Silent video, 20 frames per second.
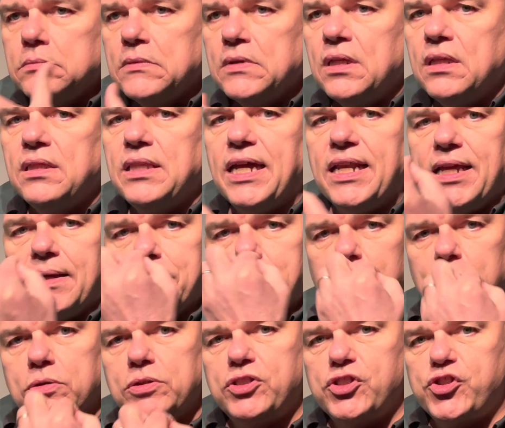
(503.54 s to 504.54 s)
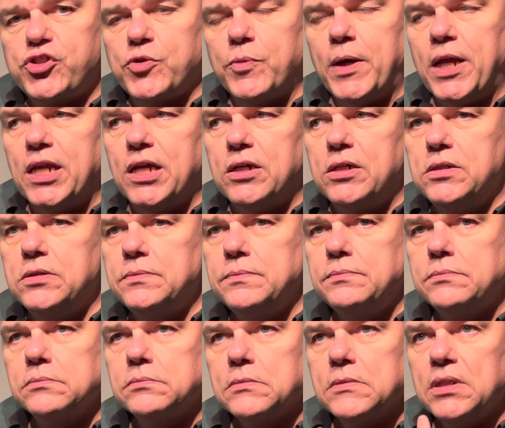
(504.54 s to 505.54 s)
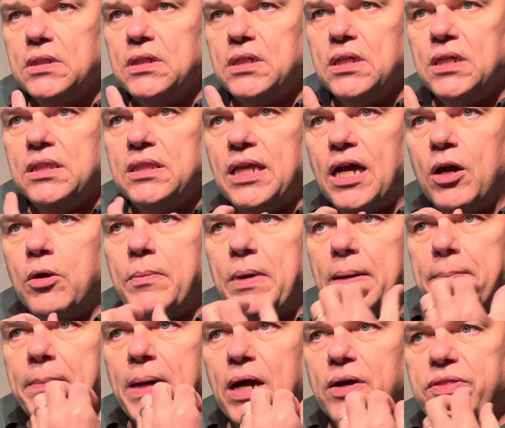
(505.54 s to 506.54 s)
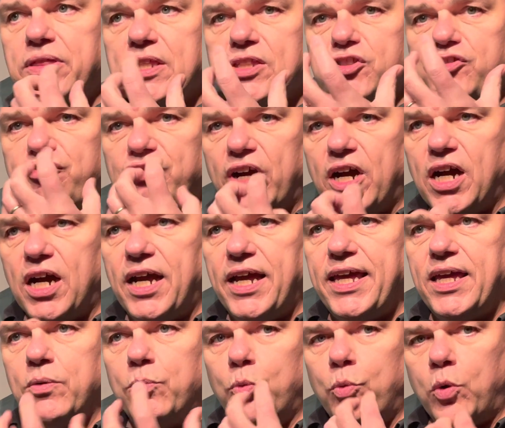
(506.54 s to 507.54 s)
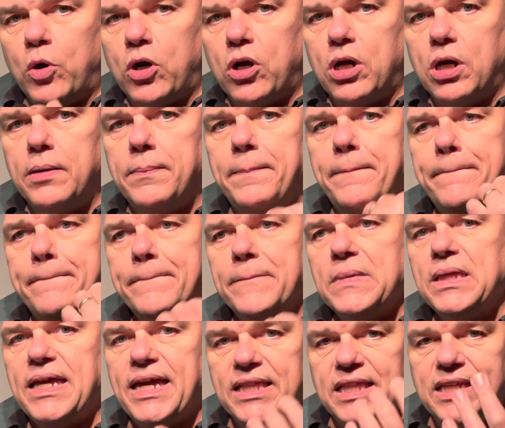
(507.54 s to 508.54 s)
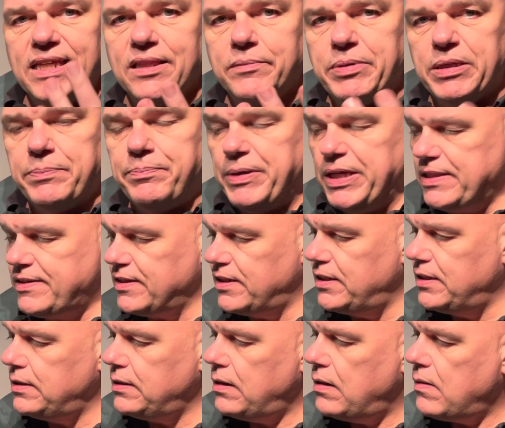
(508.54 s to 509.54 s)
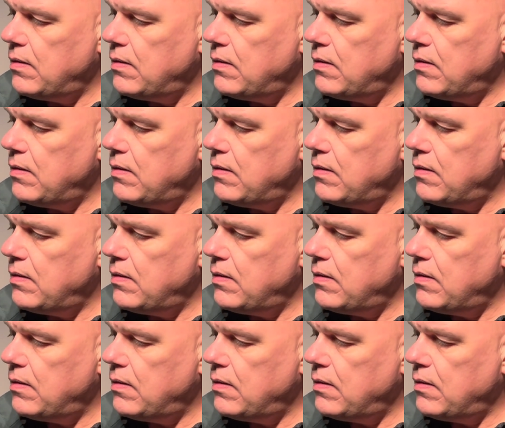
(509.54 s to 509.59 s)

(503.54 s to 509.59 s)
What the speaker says: that I'm going to swallow. Now my mouth is dry and warm and a little bit bitter.